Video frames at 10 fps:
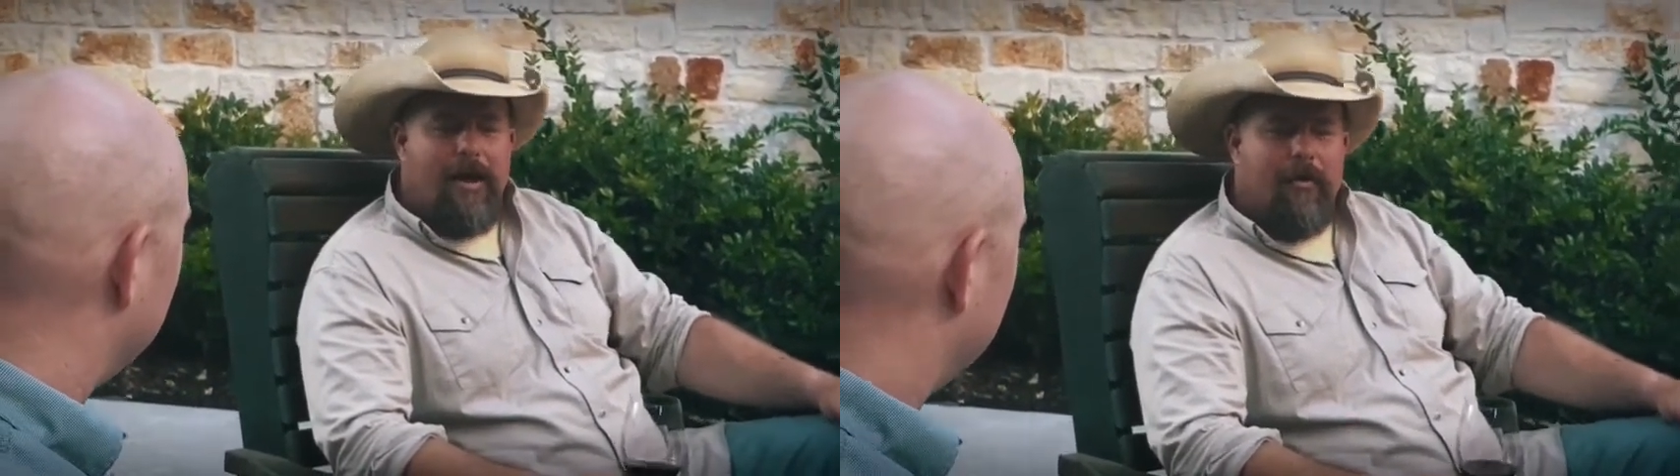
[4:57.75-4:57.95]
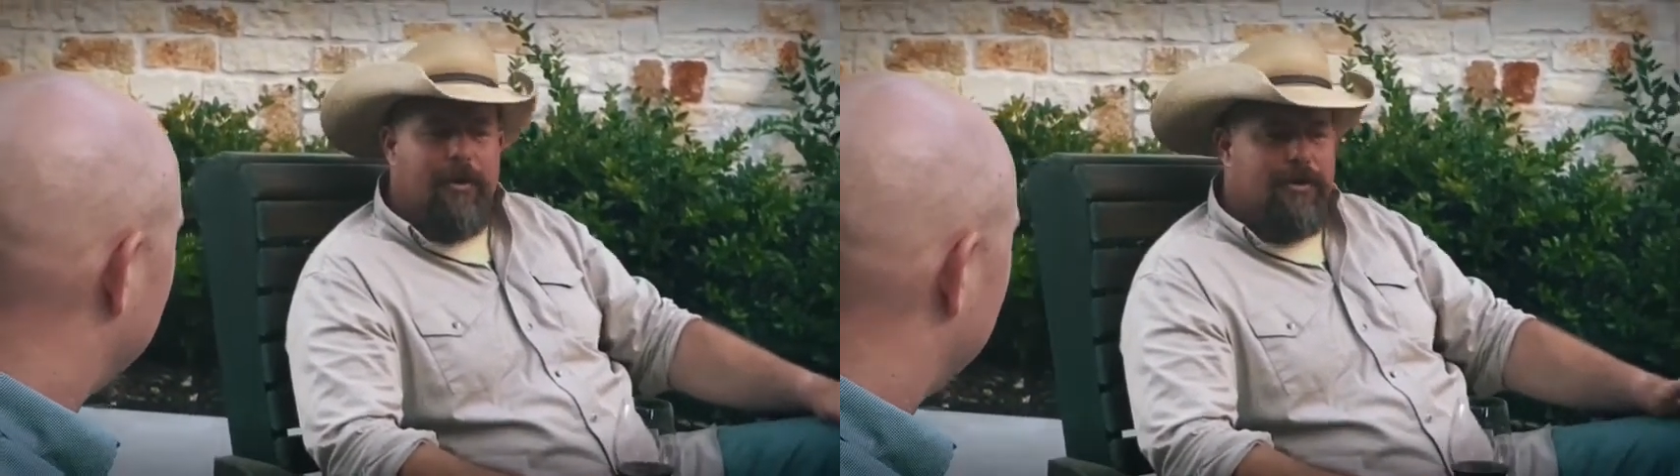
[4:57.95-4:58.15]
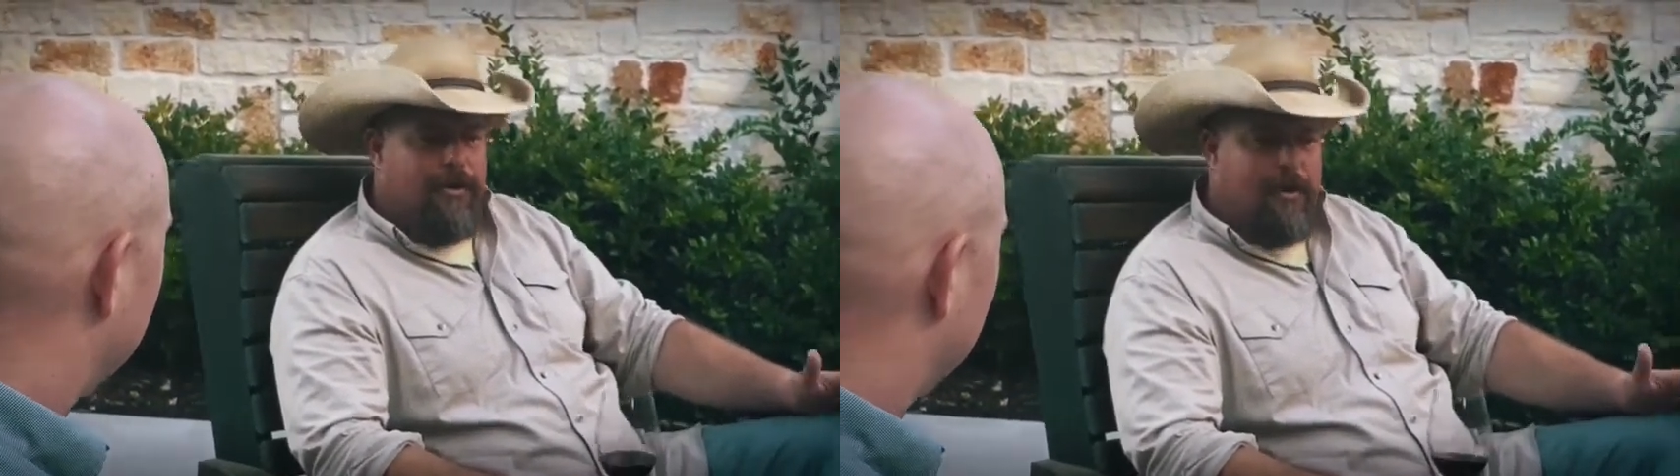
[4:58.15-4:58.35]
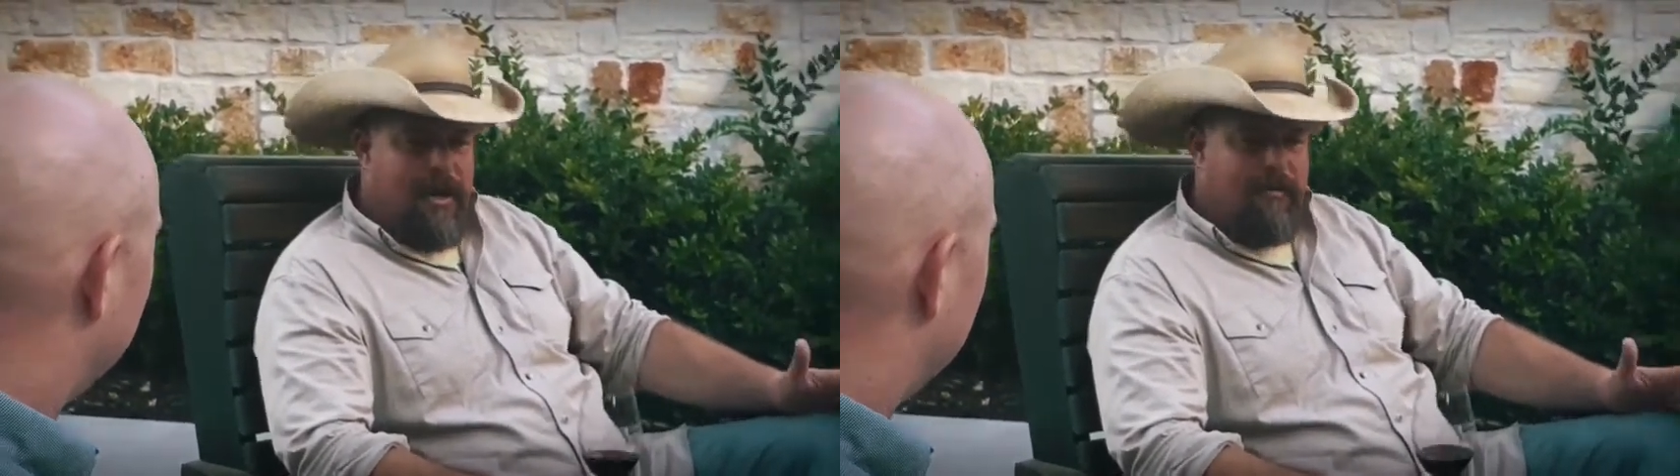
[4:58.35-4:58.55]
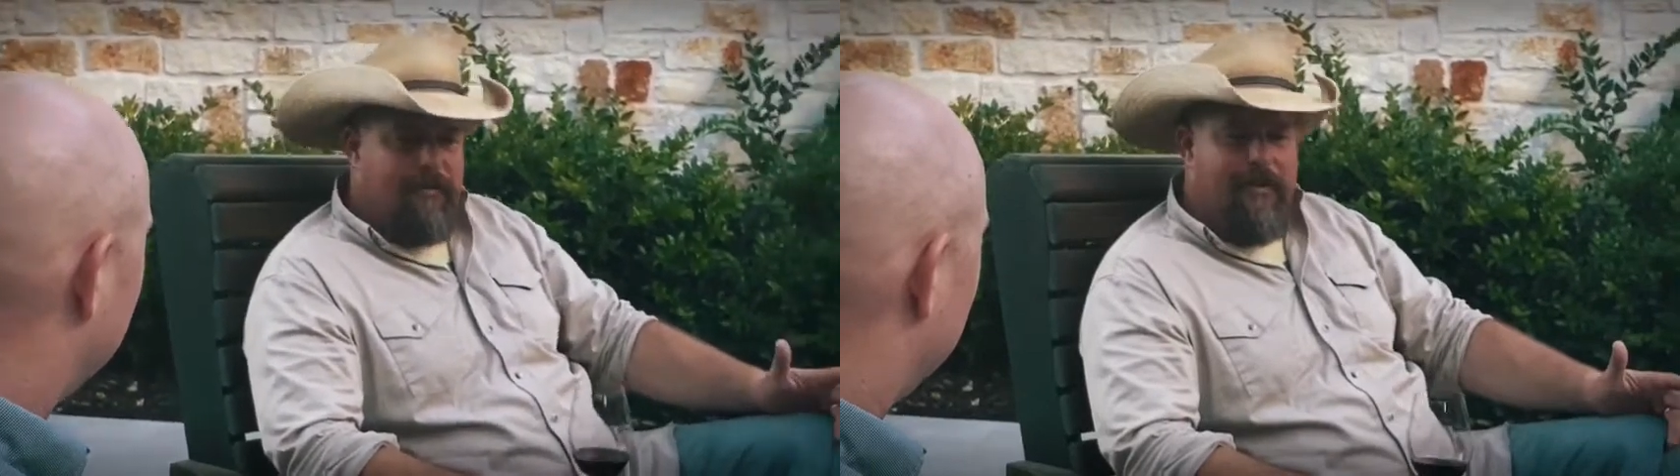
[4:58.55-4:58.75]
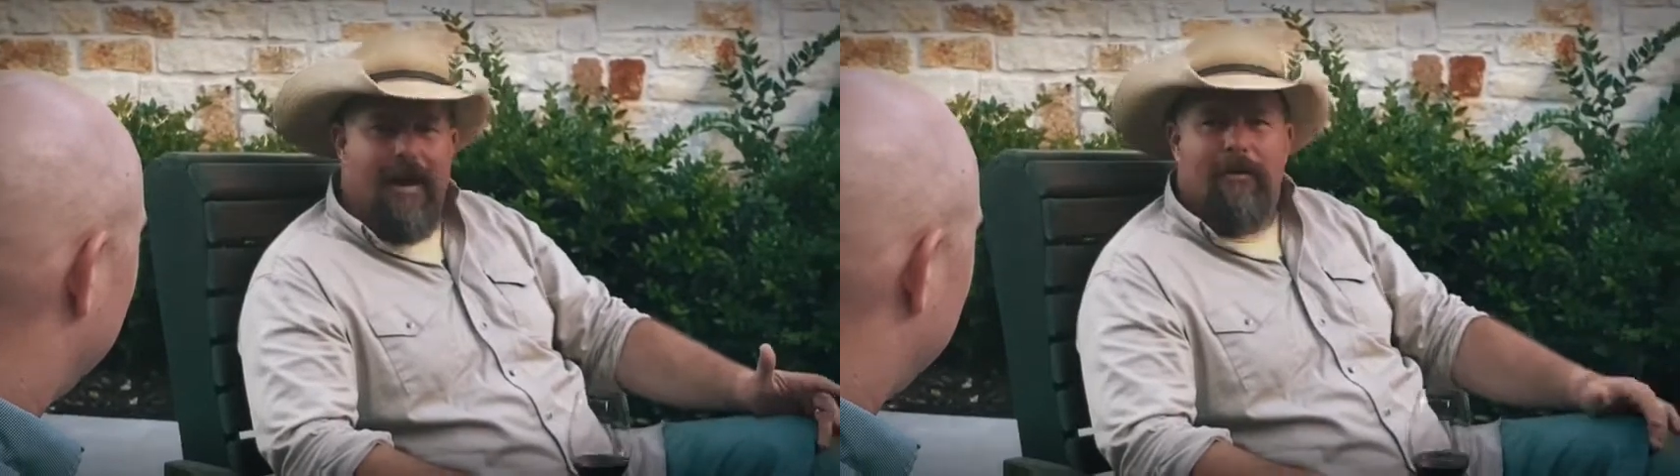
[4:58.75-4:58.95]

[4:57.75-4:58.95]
We're truly a family